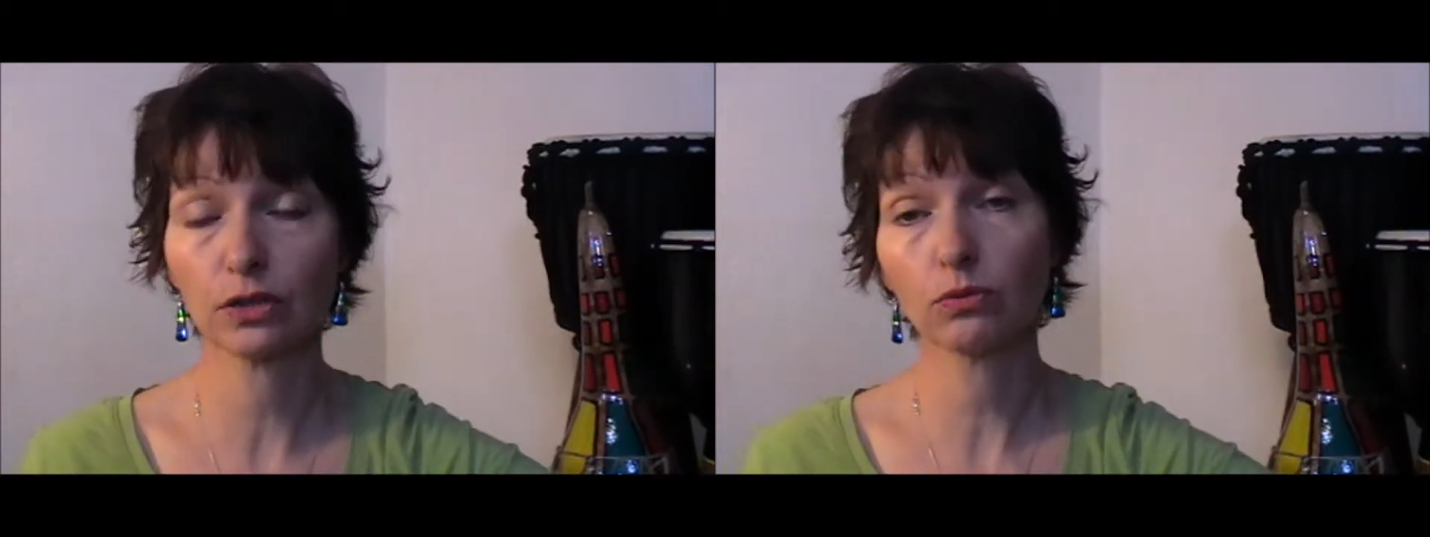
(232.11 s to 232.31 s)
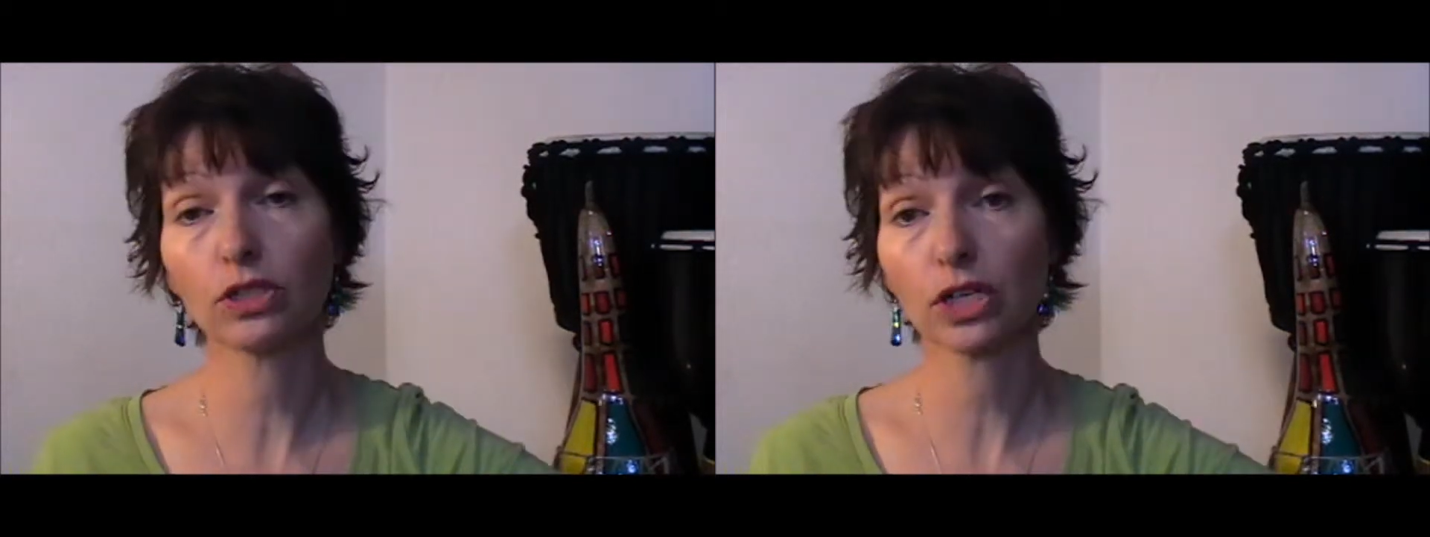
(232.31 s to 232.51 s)

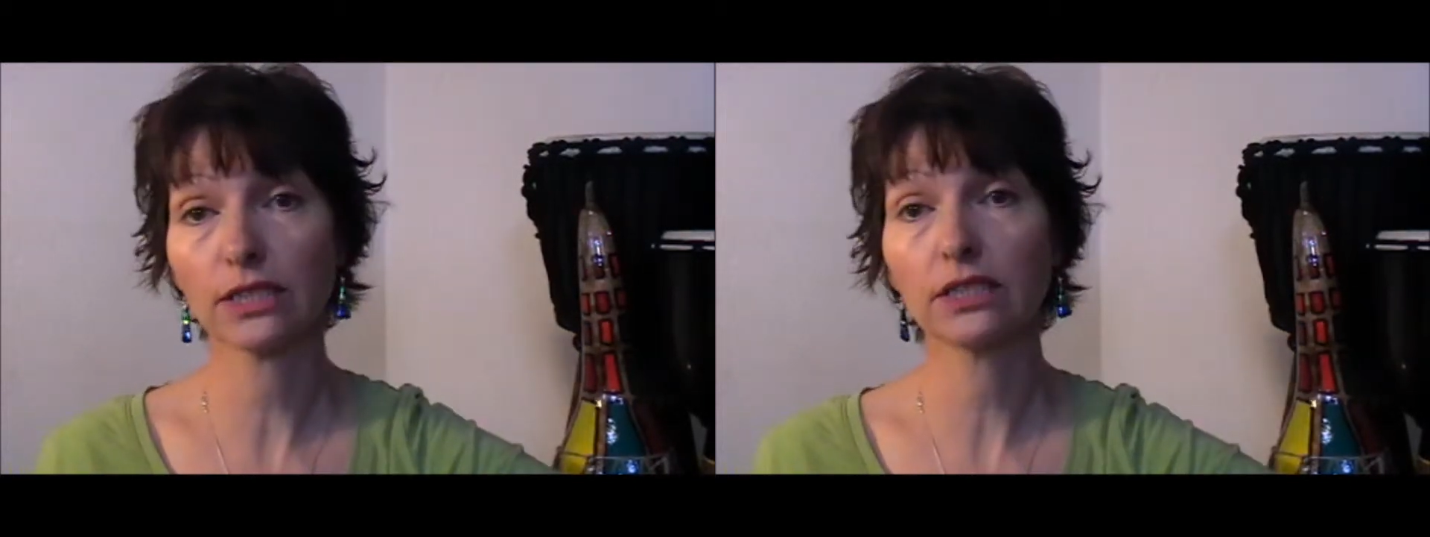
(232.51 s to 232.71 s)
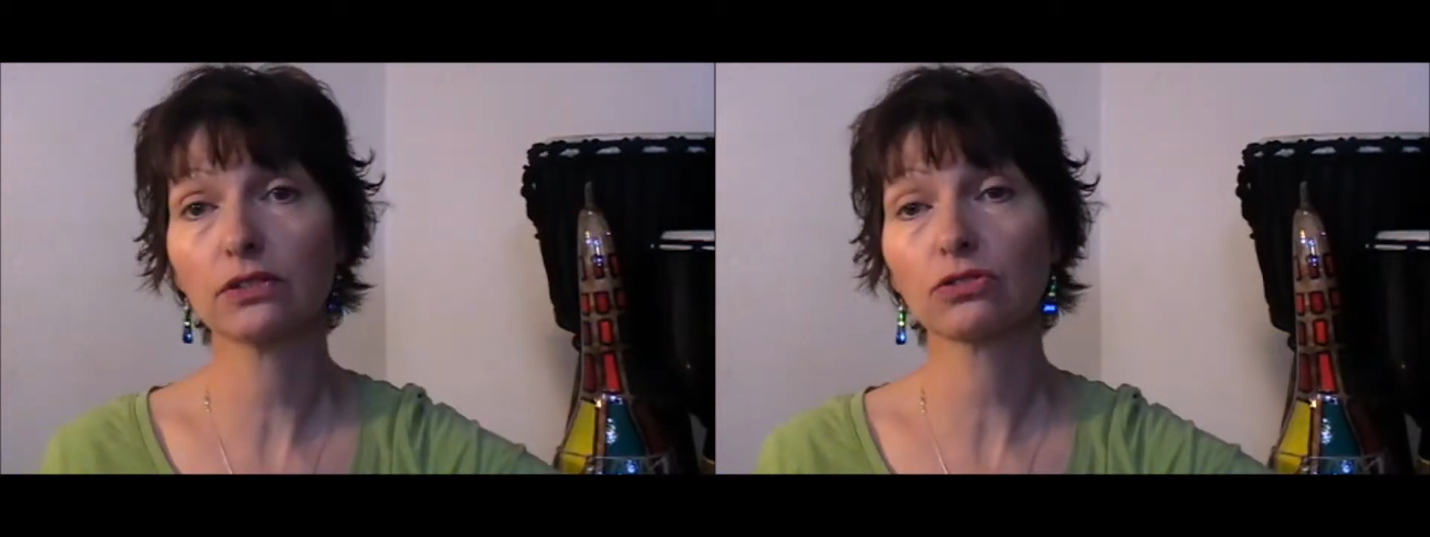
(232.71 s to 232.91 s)
which I
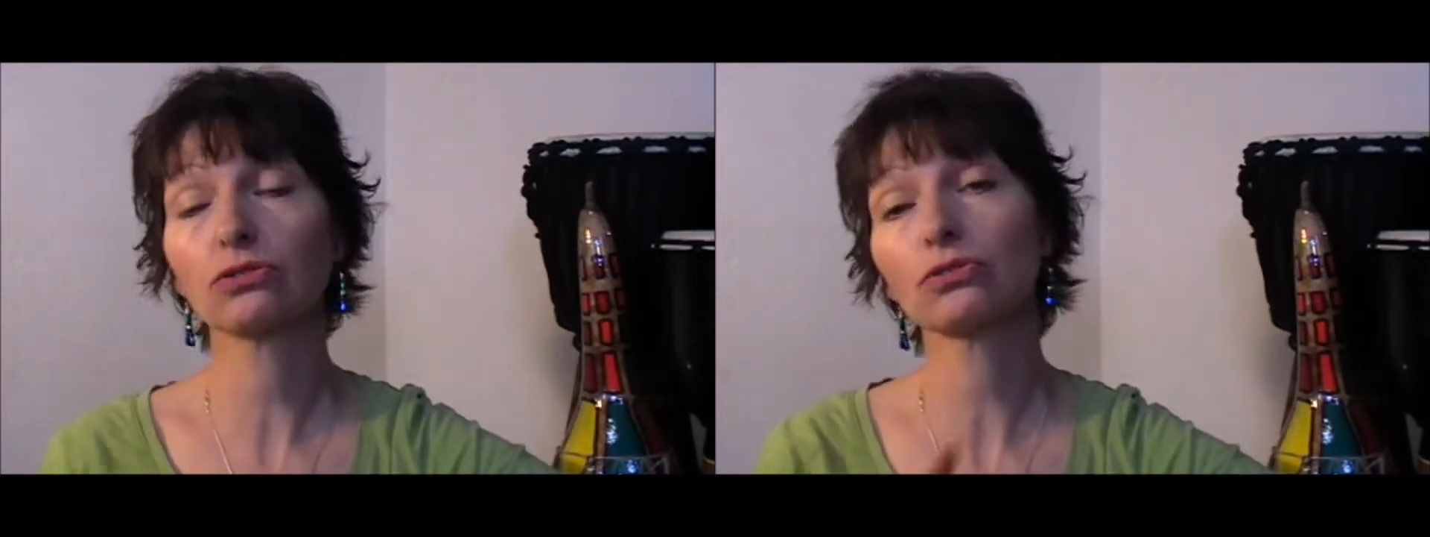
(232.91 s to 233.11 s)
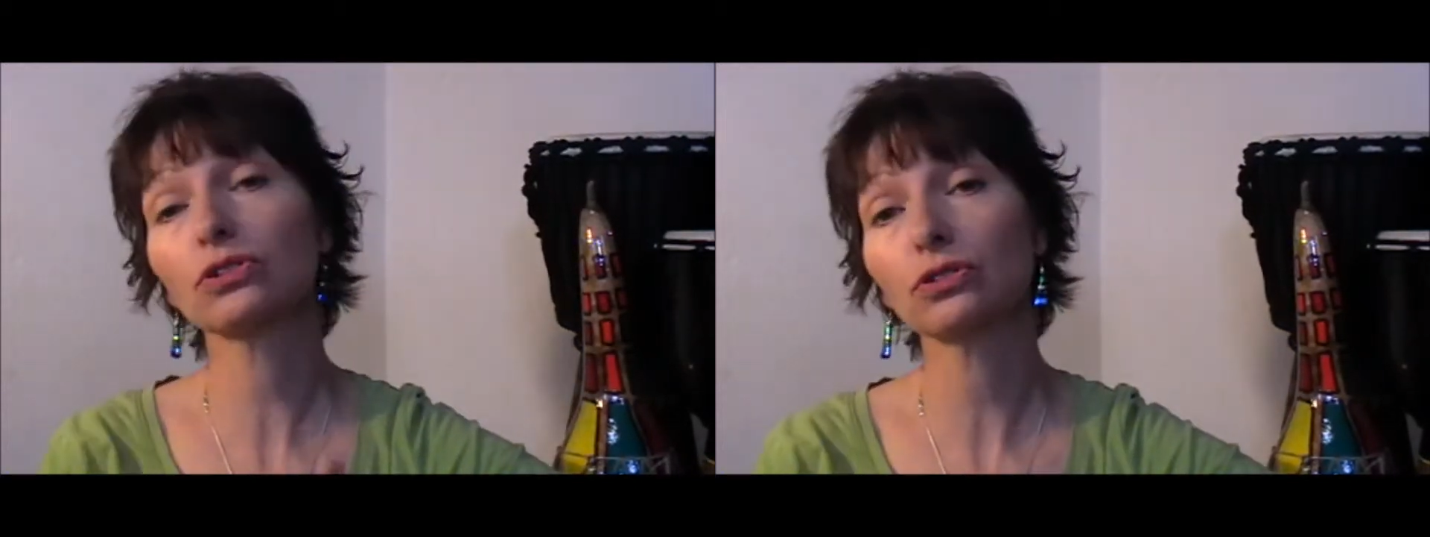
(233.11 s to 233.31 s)
did
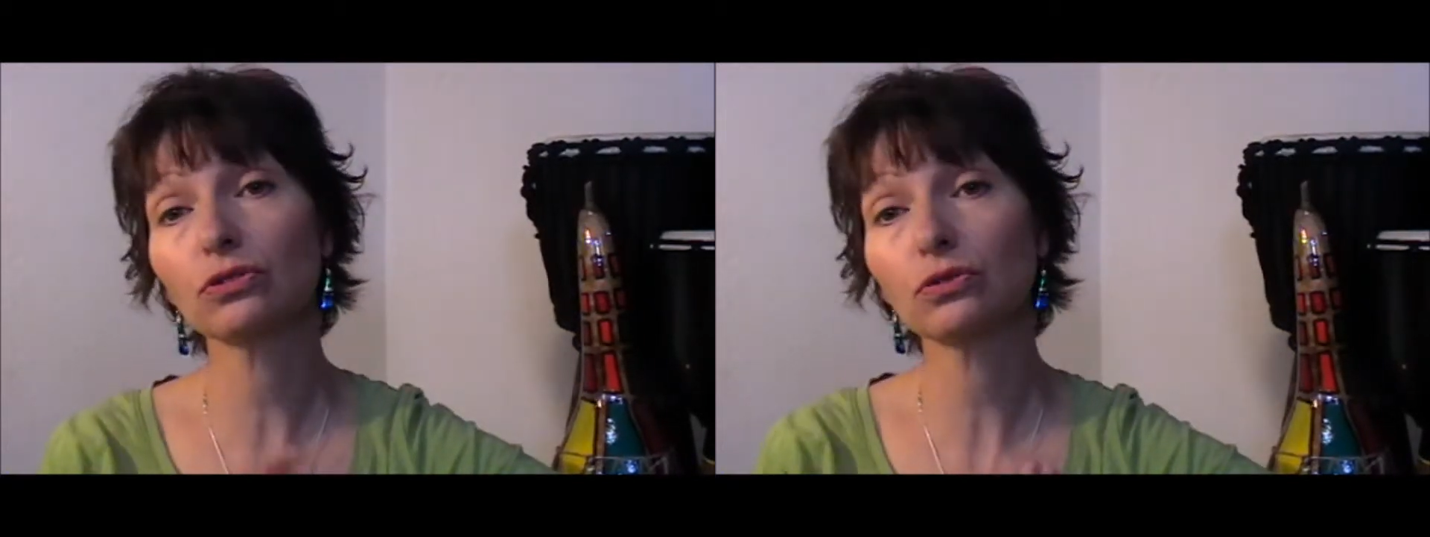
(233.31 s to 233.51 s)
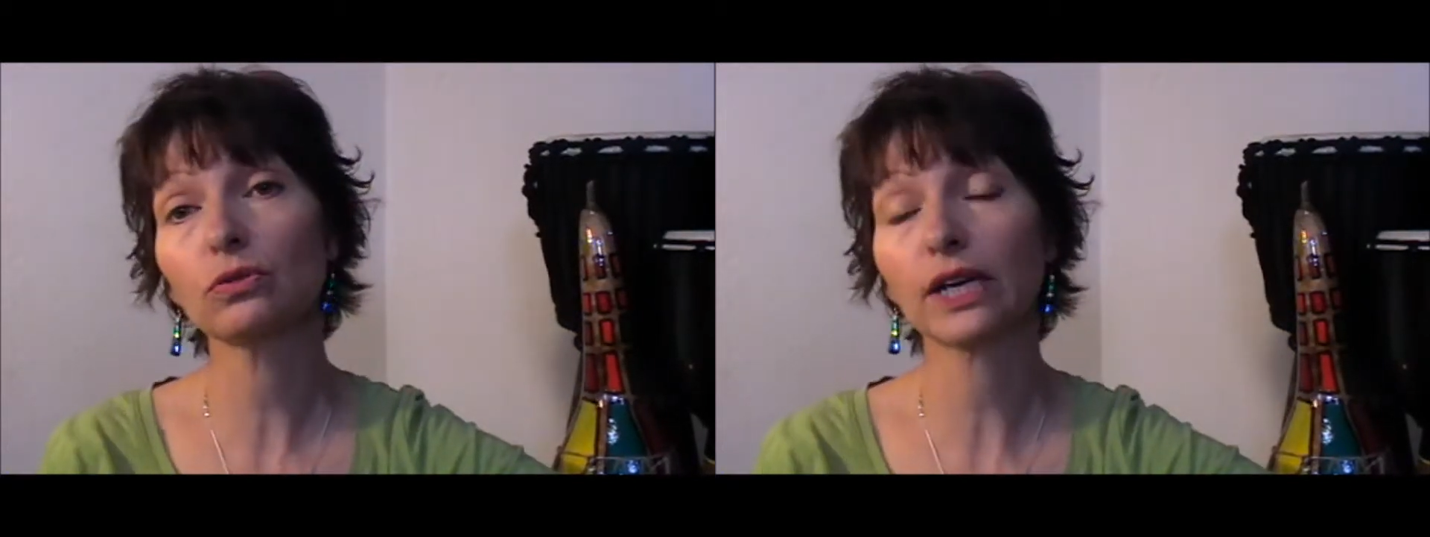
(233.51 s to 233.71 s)
through